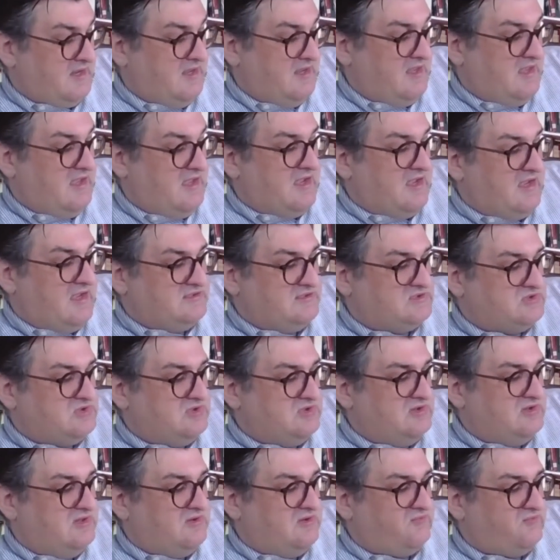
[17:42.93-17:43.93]
I stood
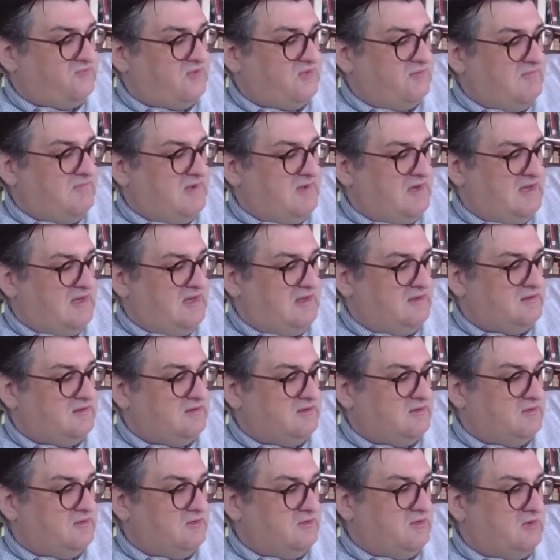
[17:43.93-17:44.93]
there for a minute,
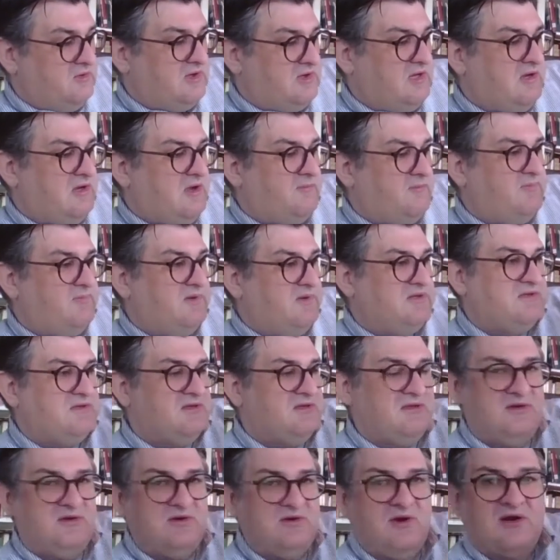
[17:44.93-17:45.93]
looking up into the
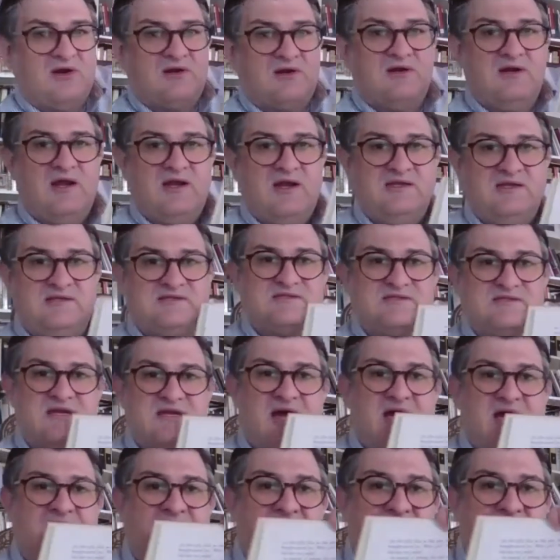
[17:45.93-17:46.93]
dark night
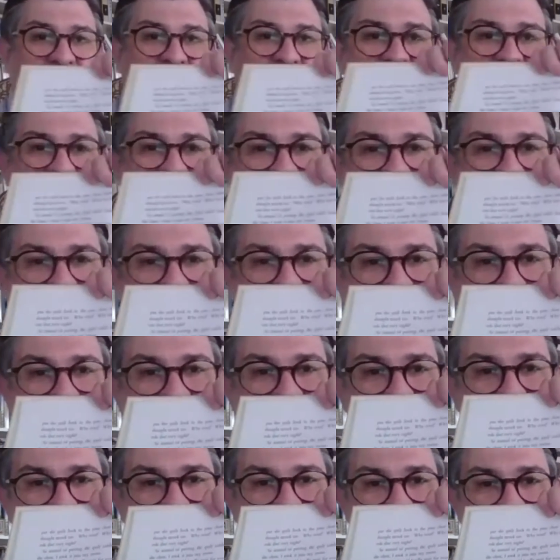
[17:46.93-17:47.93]
sky.
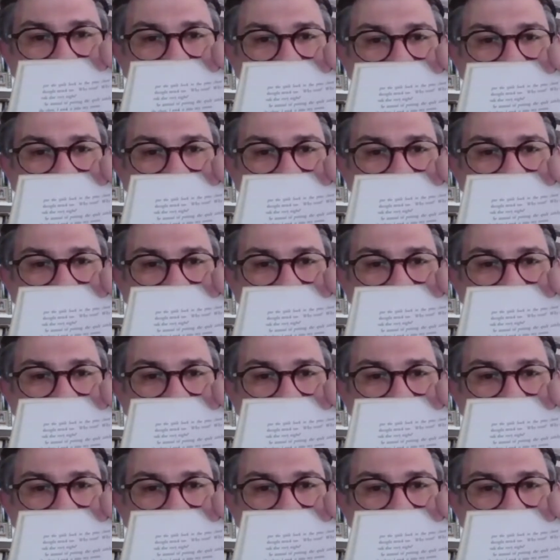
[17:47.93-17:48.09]
There he is.